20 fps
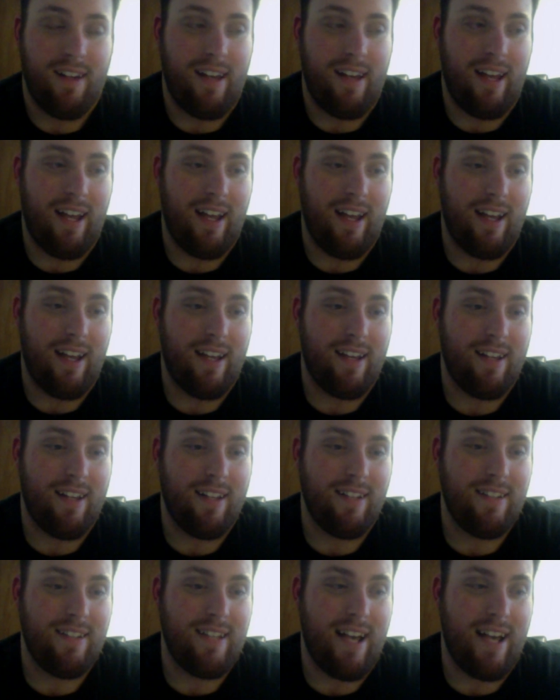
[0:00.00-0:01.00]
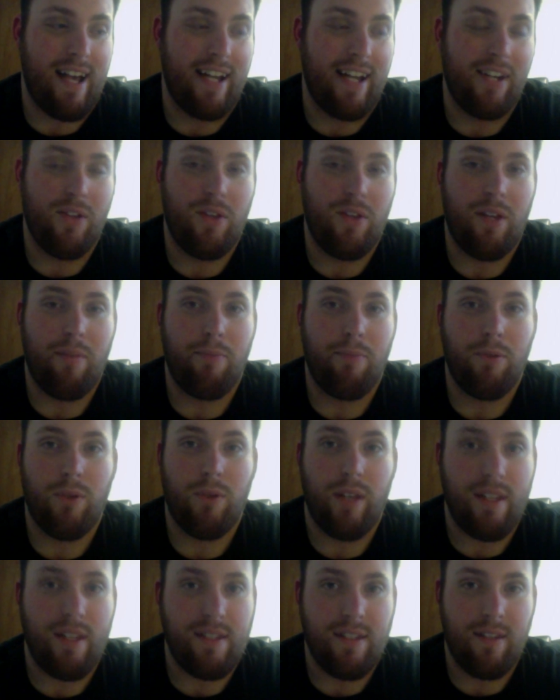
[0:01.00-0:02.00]
And I know that
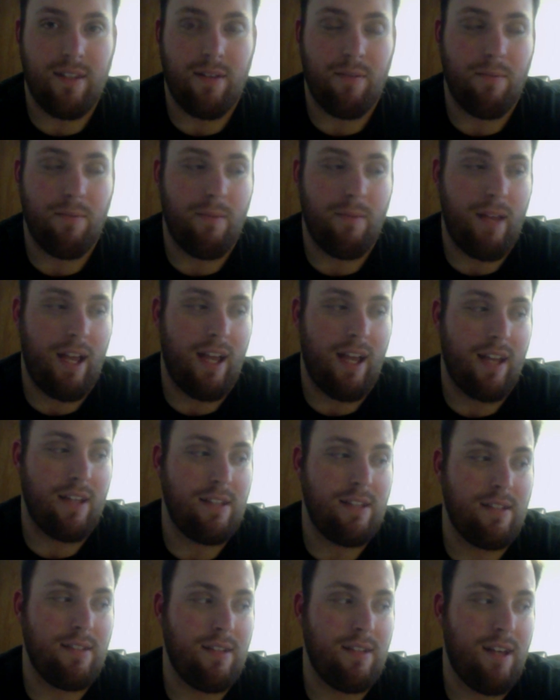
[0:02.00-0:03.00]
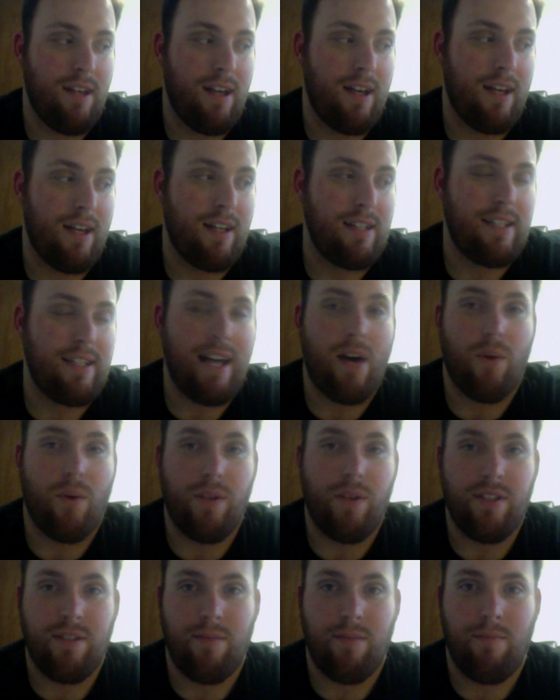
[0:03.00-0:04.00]
Buddhism and
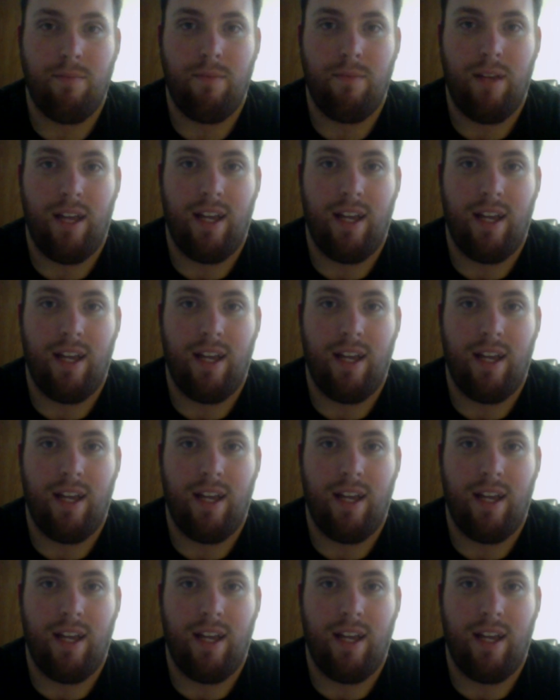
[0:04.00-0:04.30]
Taoism,